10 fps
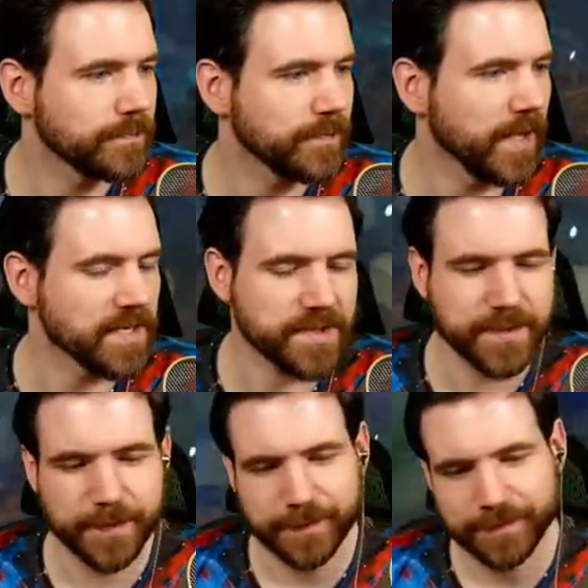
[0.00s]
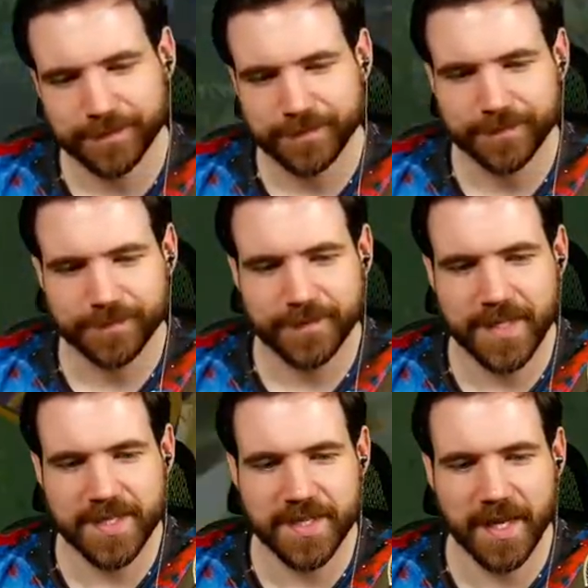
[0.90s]
Nice.
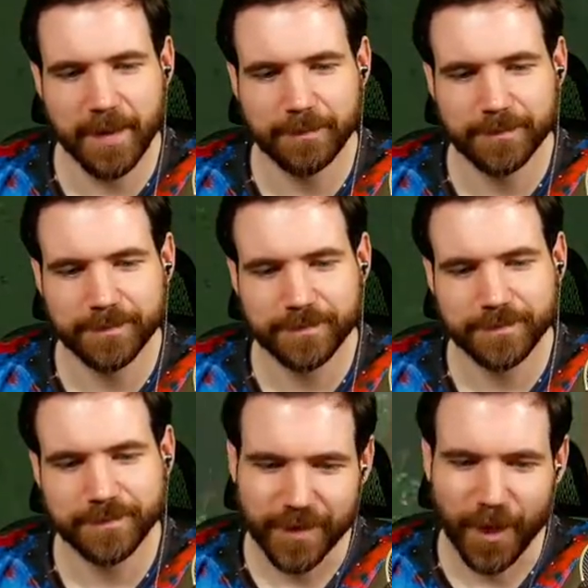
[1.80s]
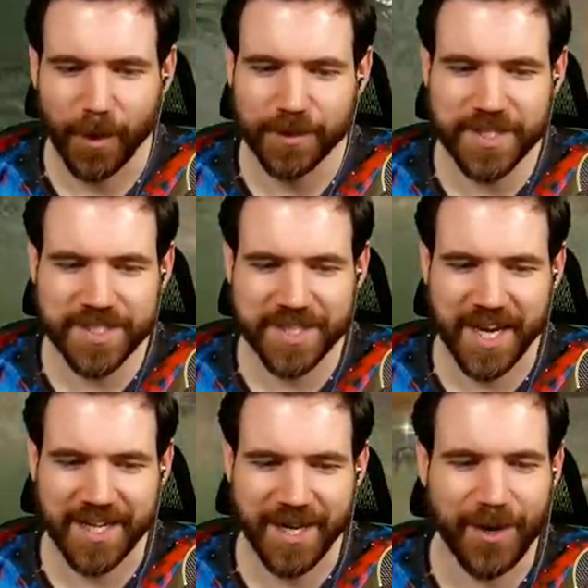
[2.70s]
Easy game. Oldest
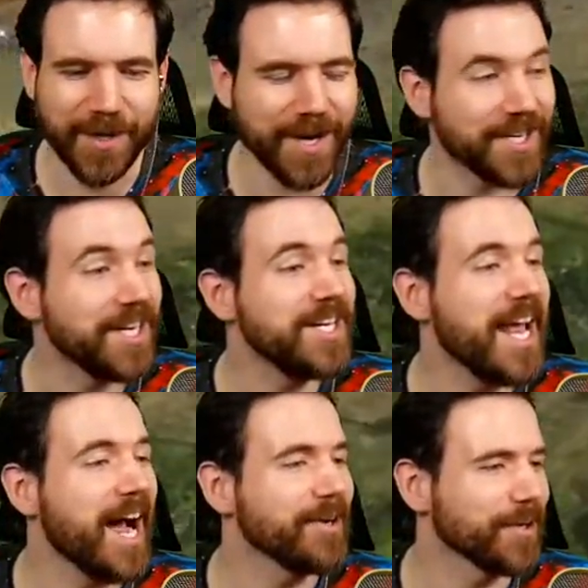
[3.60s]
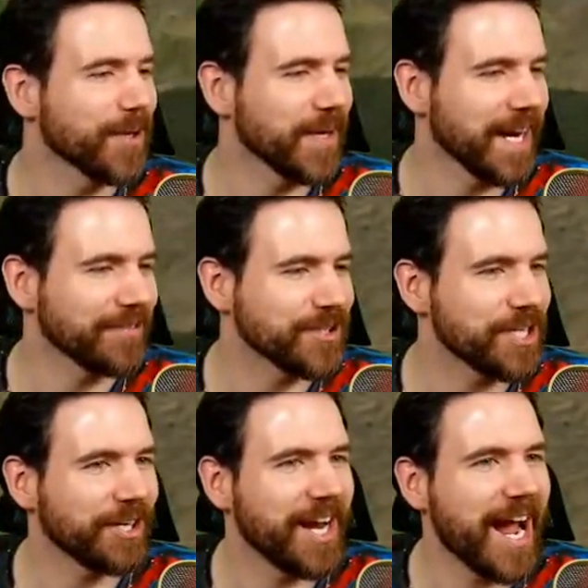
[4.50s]
kin? Oh, good. Now you're going after
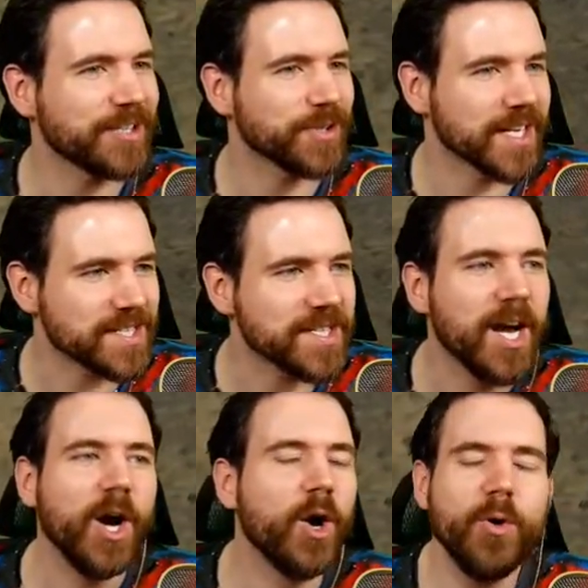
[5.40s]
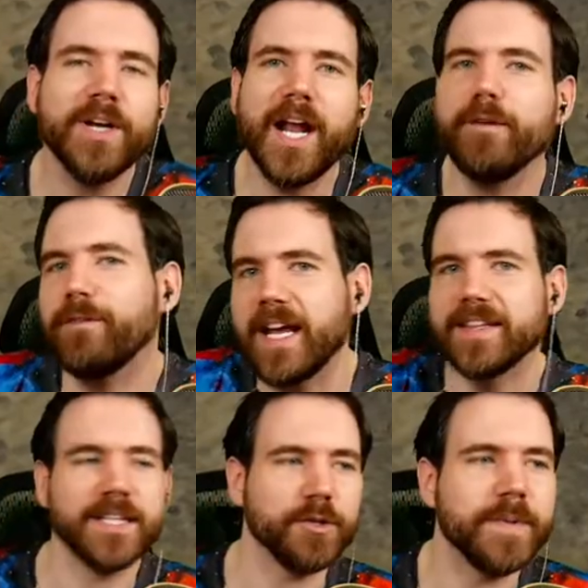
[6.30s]
geriatrics. Who can I fight
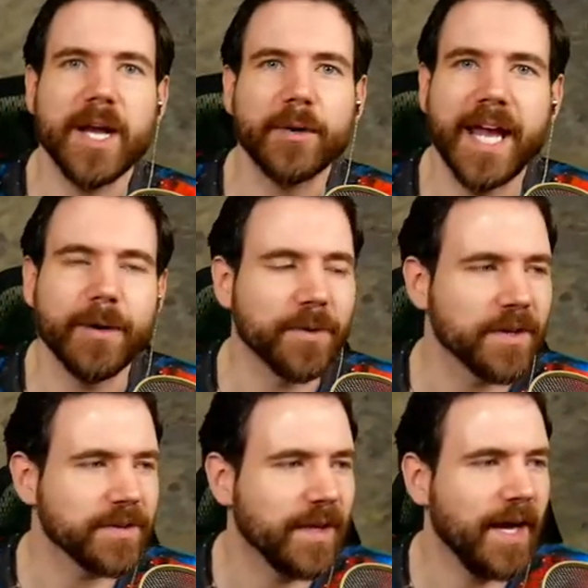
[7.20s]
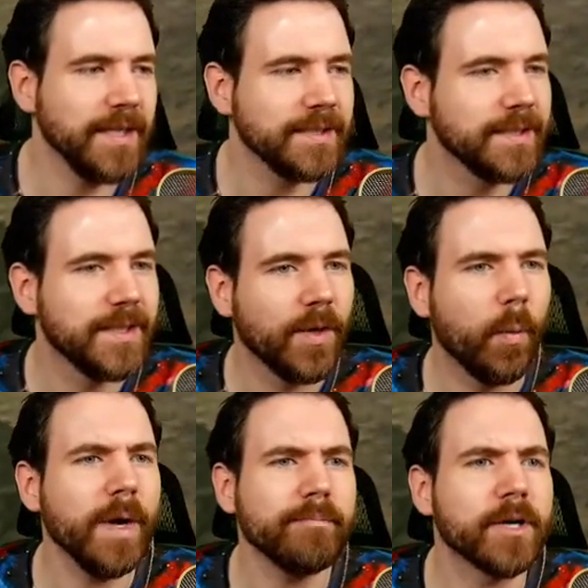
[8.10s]
that you'd be okay with, huh?
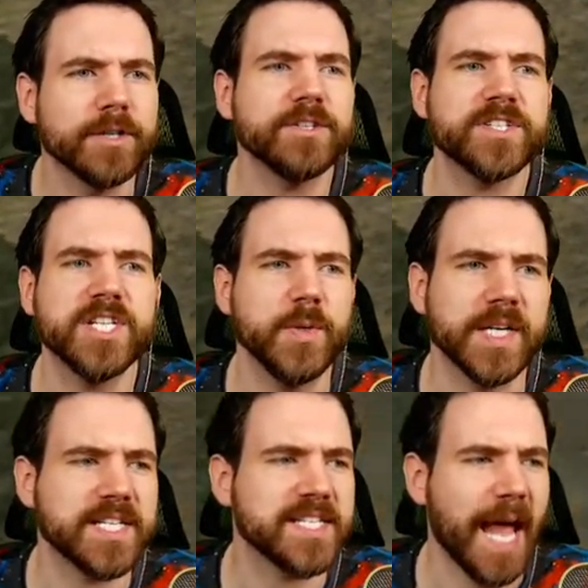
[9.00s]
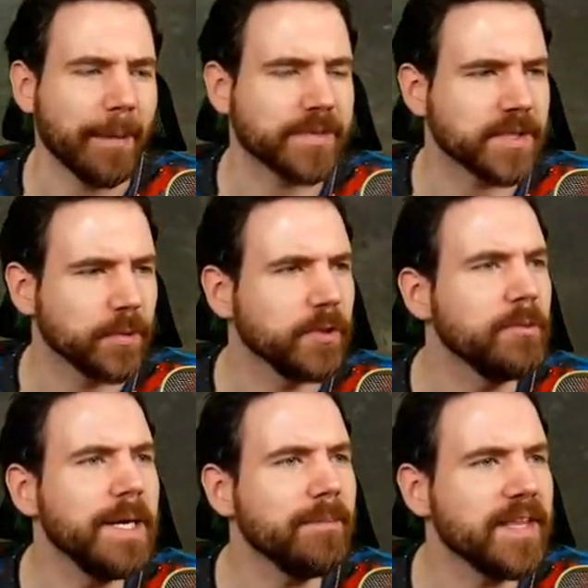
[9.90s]
What murders do you accept? Will you
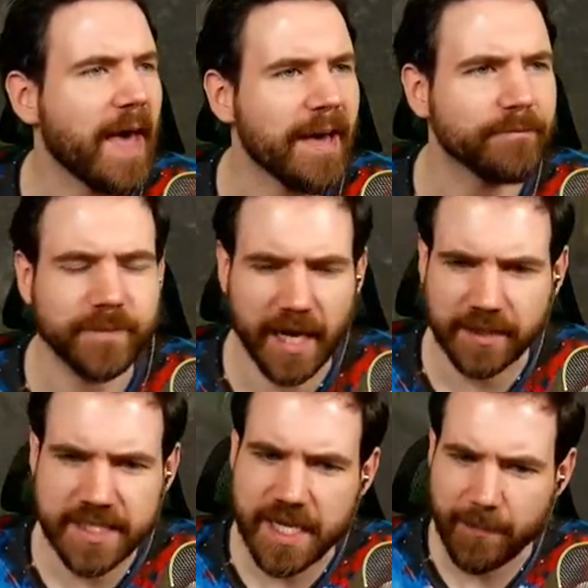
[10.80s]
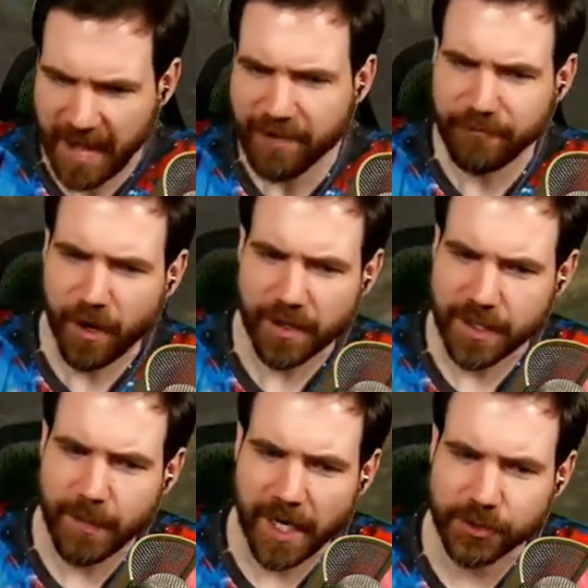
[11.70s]
meet me that, at least come that far
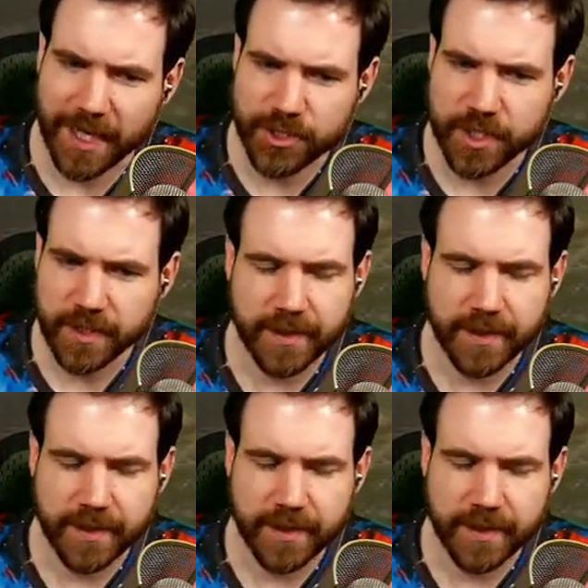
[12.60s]
in my direction?